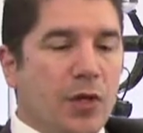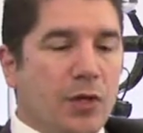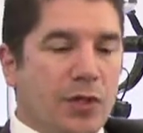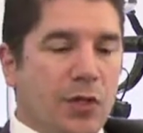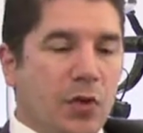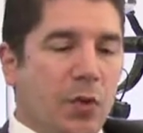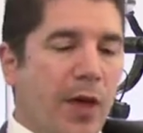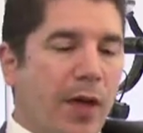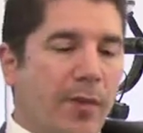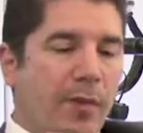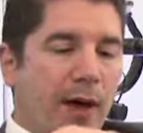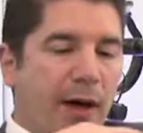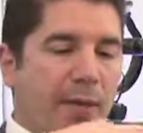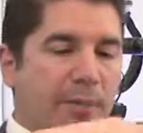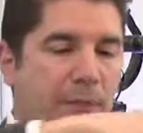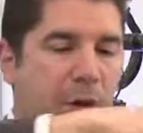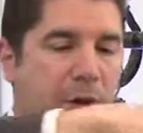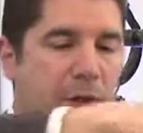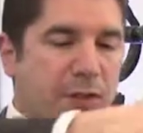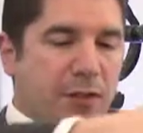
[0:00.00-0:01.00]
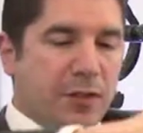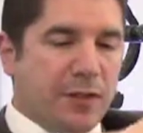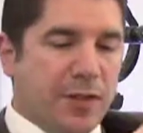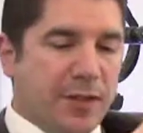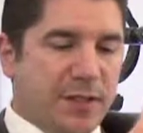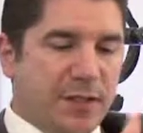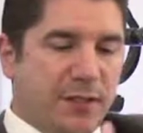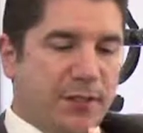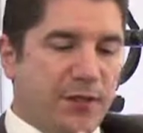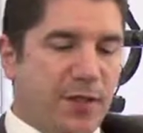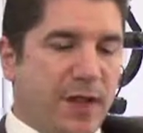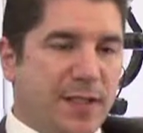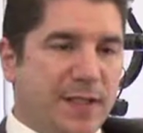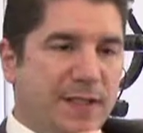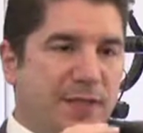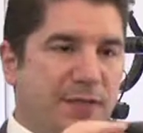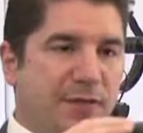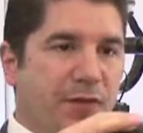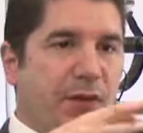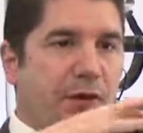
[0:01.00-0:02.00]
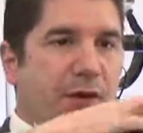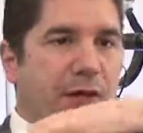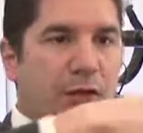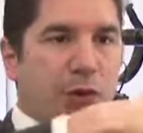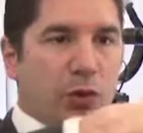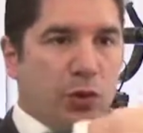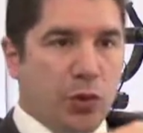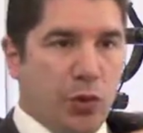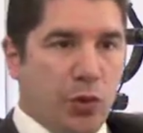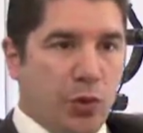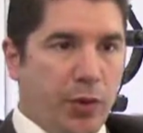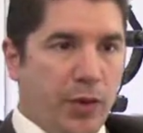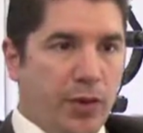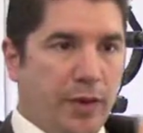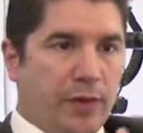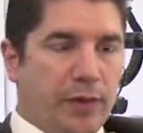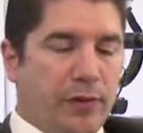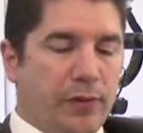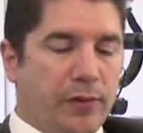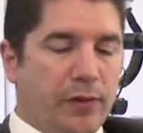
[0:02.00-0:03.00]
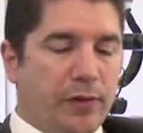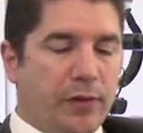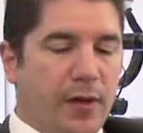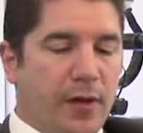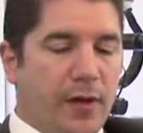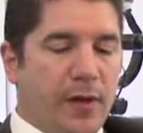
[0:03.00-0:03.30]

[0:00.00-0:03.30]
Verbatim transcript: So, whereby most of us have nice spherical corneas,